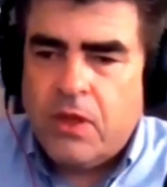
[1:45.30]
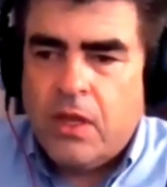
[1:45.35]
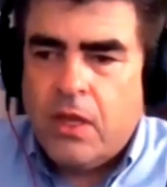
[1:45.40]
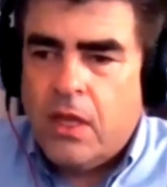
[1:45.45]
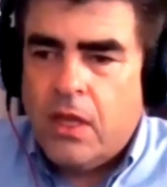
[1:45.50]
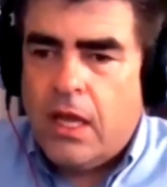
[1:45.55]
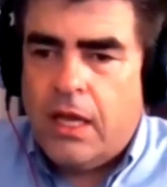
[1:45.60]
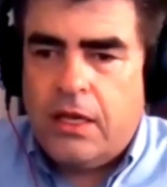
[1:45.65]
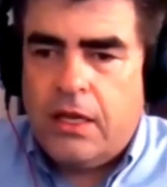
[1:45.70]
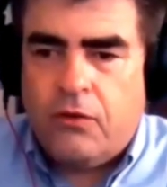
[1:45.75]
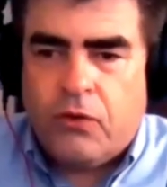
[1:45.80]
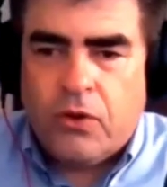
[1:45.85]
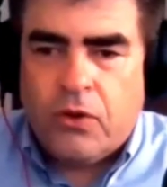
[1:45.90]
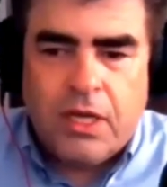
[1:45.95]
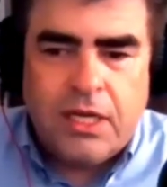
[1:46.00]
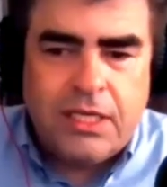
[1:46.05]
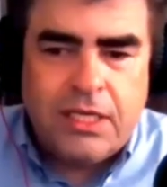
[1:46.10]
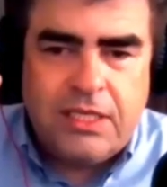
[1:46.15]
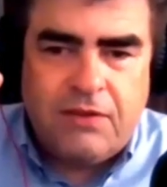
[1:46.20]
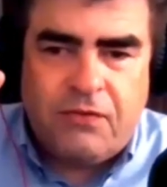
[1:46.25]
And if we're going
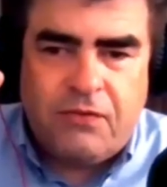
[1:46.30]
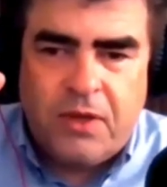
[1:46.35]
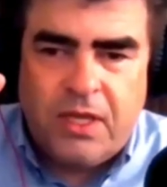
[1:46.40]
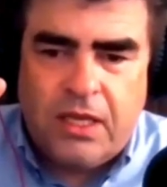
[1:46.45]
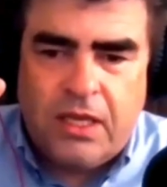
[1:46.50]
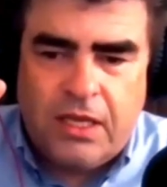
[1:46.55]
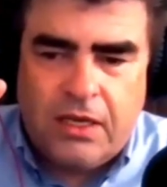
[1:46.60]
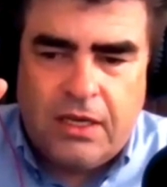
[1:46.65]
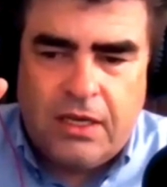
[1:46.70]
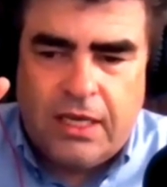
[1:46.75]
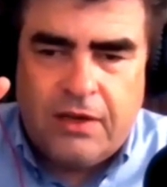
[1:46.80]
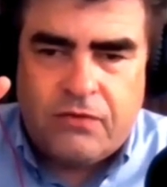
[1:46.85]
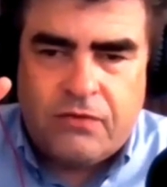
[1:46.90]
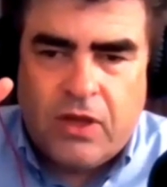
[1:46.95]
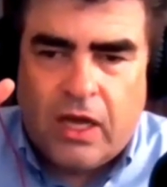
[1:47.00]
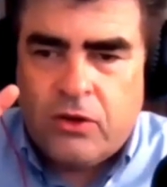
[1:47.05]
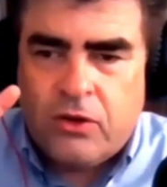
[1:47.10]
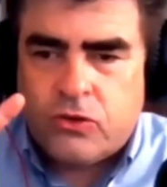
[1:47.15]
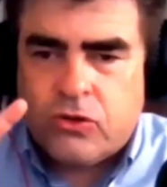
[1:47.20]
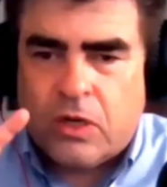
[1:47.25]
to defeat, and if
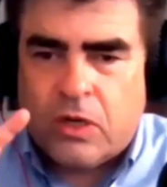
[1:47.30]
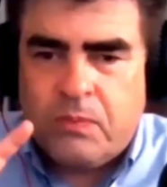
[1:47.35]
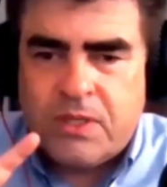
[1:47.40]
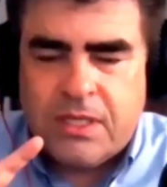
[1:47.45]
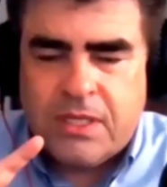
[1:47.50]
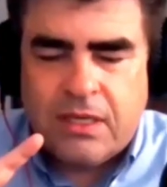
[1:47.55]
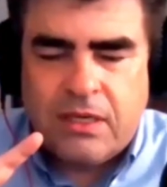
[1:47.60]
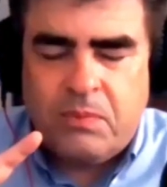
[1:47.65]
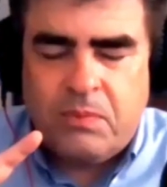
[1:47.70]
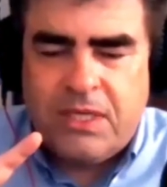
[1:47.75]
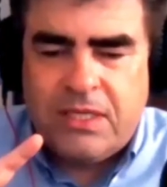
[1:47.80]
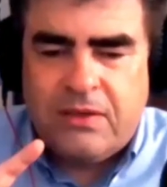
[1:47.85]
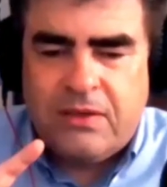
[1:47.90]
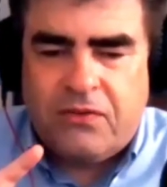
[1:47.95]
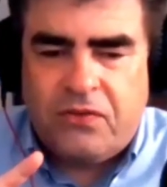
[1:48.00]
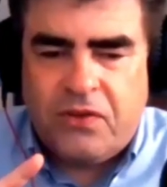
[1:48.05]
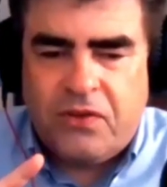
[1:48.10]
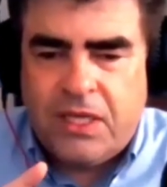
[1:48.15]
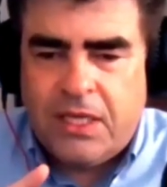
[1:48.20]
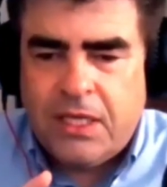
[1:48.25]
Donald Trump is going to be
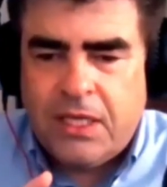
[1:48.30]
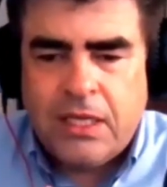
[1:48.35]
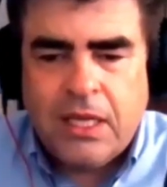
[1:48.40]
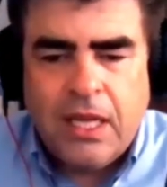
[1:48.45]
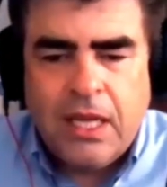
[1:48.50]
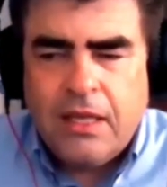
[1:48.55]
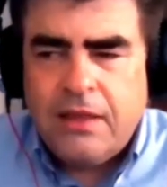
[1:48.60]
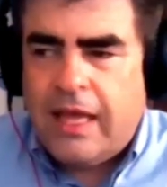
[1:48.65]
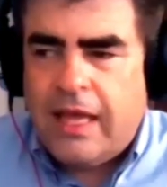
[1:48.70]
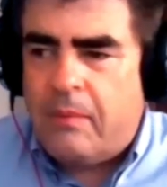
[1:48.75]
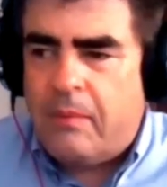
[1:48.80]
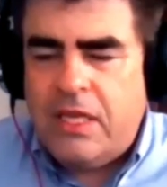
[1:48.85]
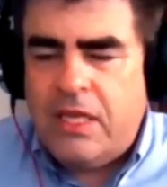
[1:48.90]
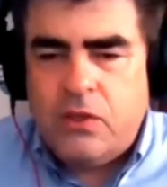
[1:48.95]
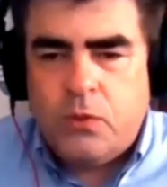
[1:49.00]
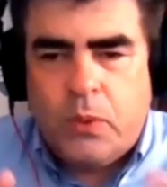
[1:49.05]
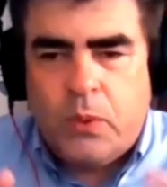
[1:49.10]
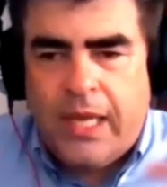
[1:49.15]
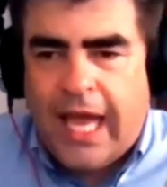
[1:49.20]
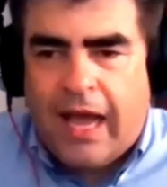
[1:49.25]
defeated, that means
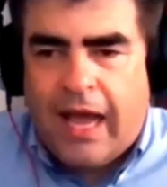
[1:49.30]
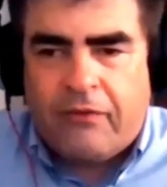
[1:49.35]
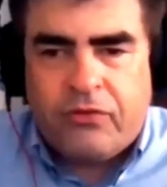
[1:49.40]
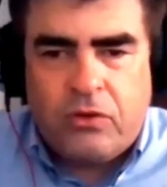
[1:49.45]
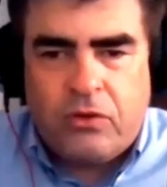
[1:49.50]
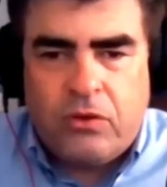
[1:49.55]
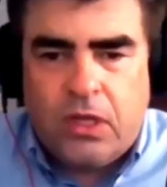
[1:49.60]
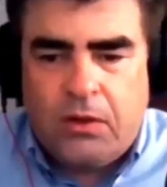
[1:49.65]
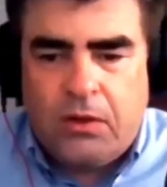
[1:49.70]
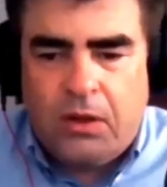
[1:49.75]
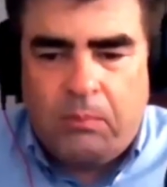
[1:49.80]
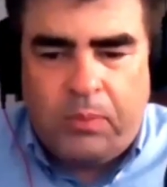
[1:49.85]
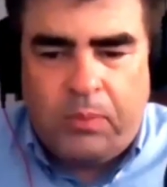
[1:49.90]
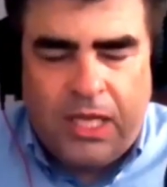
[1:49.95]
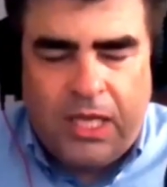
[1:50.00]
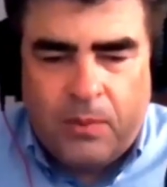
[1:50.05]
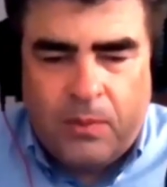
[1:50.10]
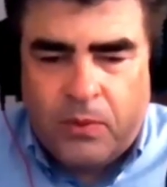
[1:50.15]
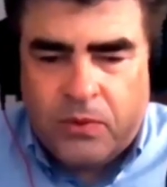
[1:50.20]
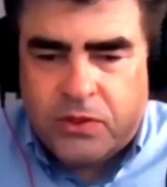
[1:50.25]
we have to be
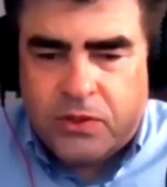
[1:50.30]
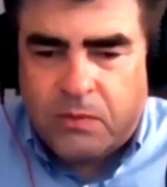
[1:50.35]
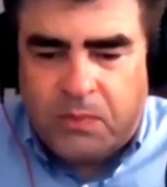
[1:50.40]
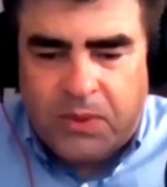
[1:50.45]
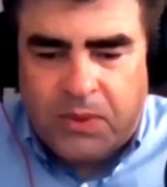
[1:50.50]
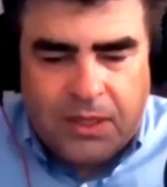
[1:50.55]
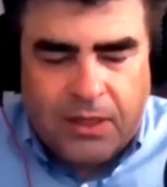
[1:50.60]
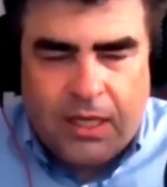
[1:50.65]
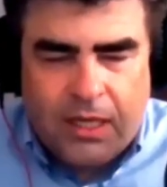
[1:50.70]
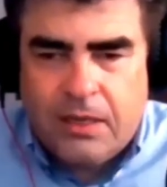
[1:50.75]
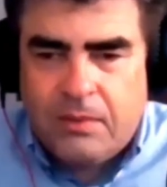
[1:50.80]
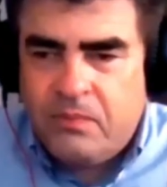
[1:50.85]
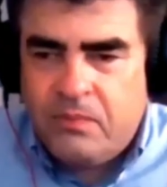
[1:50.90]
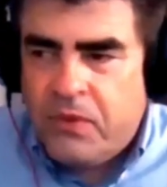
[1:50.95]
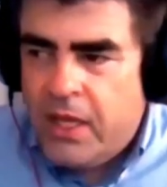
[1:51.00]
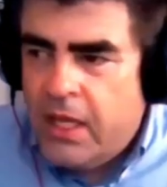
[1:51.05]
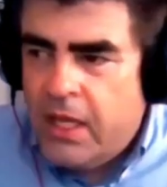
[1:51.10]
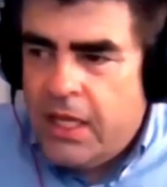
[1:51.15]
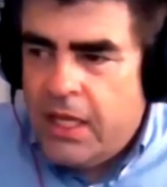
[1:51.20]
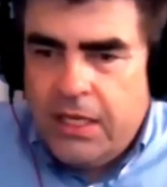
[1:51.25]
able to become,
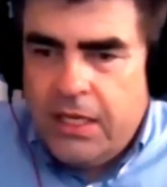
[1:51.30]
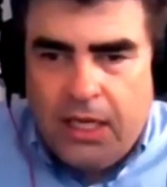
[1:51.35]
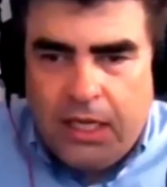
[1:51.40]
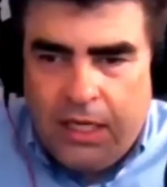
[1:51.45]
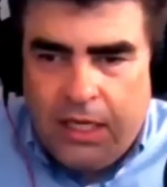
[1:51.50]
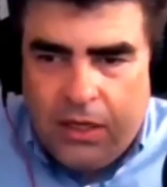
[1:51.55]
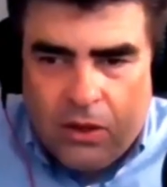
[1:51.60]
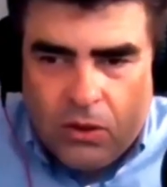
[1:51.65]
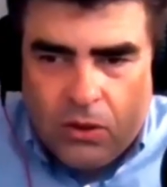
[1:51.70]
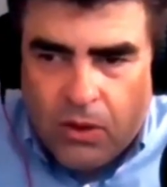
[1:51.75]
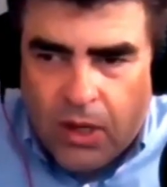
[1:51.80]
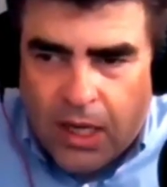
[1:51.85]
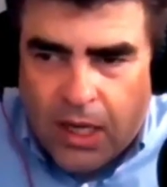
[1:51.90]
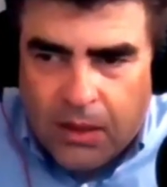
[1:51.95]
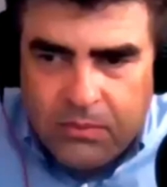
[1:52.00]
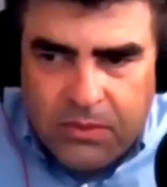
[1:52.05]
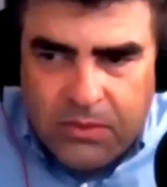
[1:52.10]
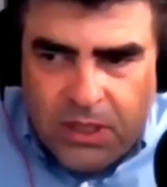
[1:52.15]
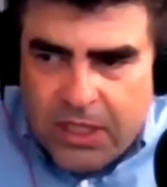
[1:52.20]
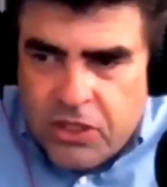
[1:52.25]
you know,
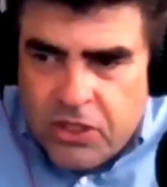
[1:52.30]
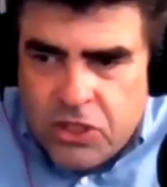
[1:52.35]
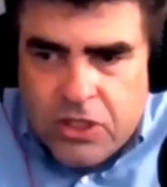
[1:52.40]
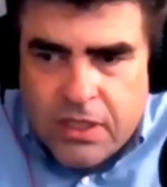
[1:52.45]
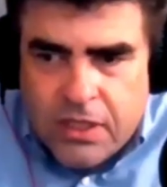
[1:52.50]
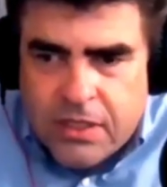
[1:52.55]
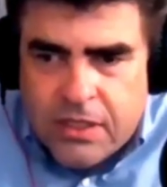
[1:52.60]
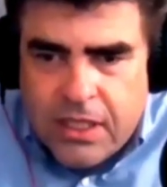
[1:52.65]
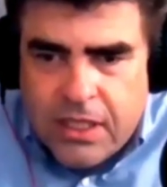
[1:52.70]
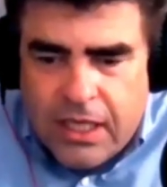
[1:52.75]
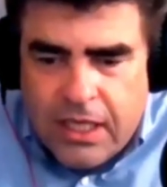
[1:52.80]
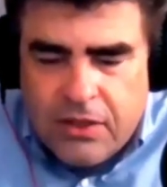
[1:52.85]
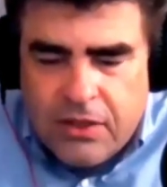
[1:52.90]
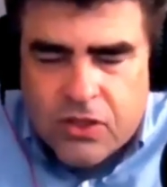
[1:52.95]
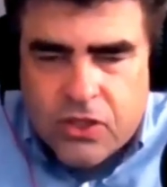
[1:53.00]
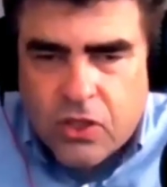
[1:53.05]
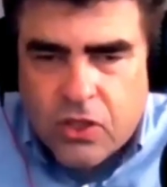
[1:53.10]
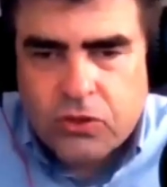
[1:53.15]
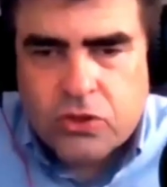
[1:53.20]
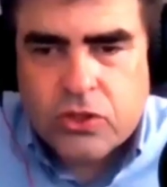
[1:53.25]
ninjas in
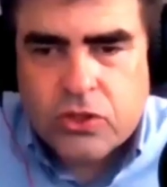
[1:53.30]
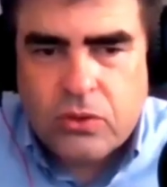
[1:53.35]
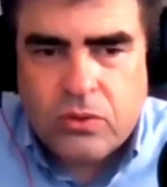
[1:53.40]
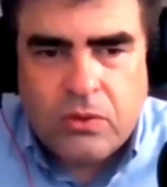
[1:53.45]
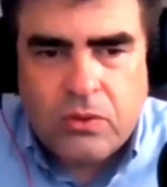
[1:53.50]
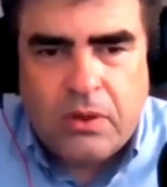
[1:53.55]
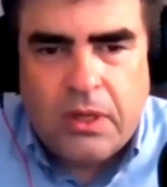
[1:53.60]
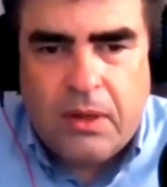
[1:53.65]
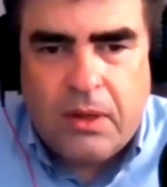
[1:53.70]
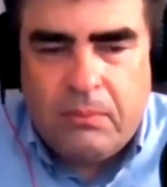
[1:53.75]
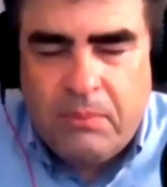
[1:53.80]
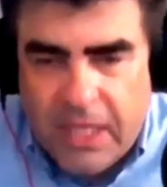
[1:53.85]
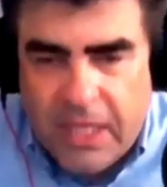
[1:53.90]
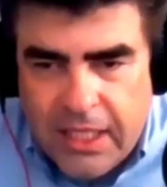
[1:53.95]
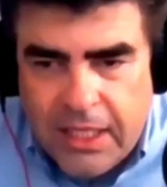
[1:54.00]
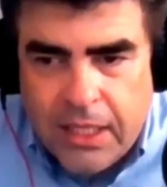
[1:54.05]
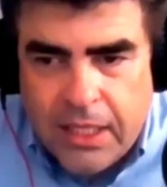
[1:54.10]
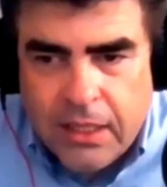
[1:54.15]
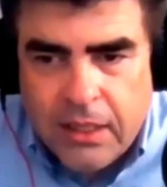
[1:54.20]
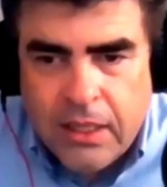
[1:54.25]
social
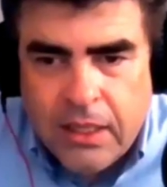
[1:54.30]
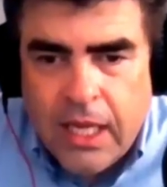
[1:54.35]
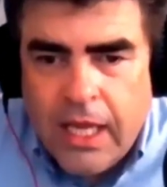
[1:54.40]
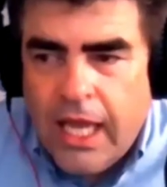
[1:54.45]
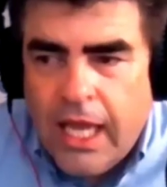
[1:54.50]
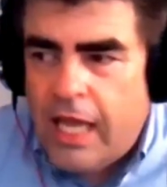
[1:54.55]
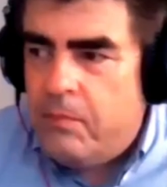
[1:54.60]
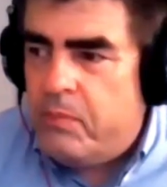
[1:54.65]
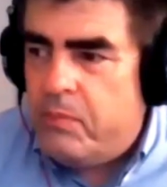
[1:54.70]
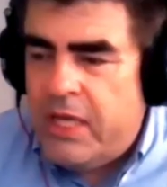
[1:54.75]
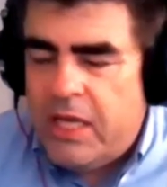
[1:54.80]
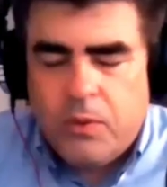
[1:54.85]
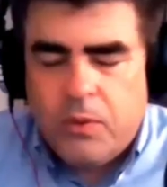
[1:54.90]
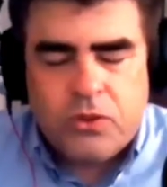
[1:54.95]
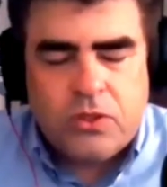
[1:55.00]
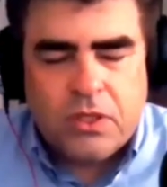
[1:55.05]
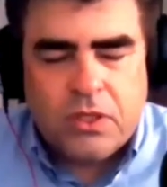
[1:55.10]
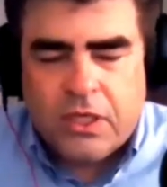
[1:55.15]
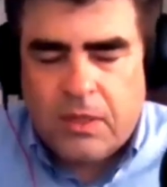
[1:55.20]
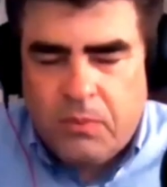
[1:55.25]
media and be able
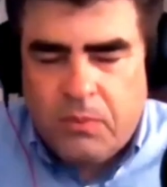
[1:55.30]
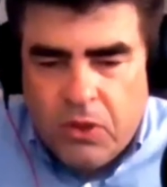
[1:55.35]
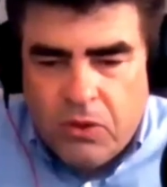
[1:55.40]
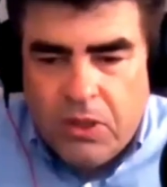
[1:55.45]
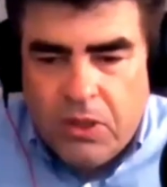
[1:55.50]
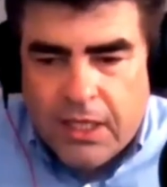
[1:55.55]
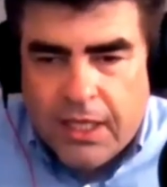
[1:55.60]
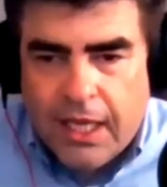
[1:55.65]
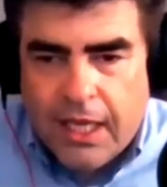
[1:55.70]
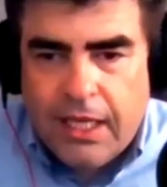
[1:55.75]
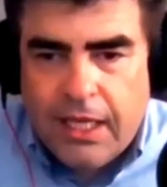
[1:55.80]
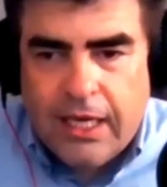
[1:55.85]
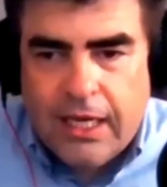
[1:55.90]
to communicate.